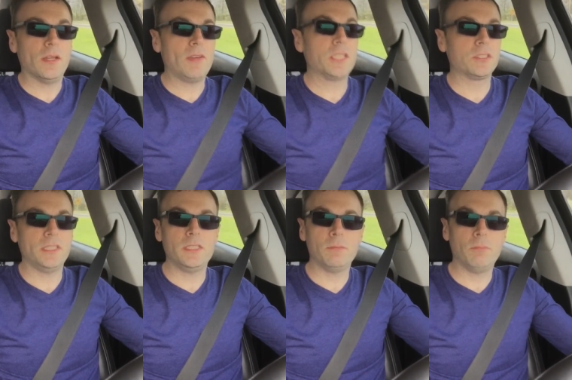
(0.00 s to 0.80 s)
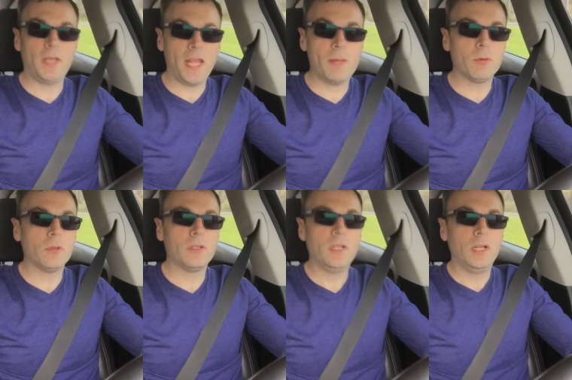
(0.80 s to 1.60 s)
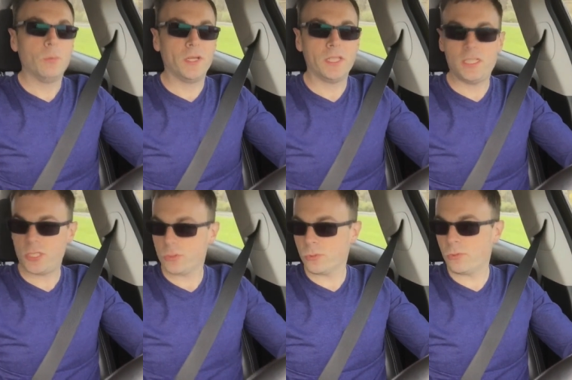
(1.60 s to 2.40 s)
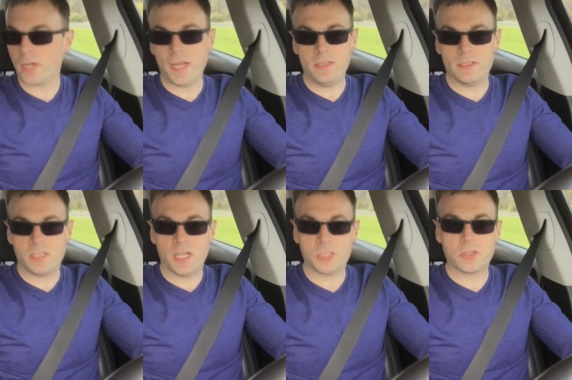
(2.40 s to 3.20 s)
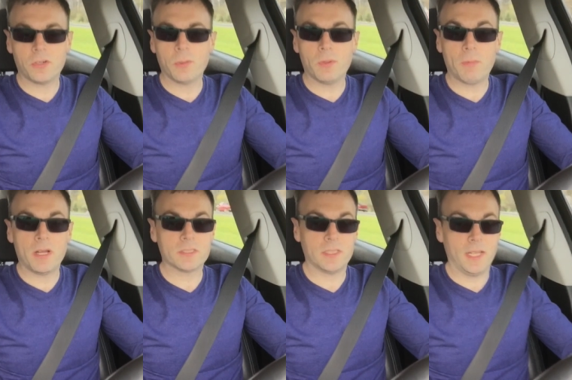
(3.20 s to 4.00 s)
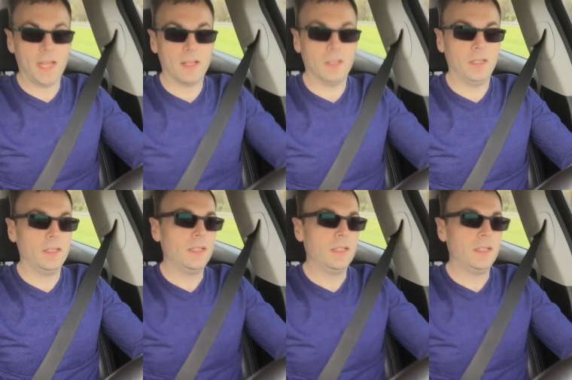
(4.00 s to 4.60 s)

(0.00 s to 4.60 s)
I've actually been able, when conditions were right, to touch 31 miles to the gallon.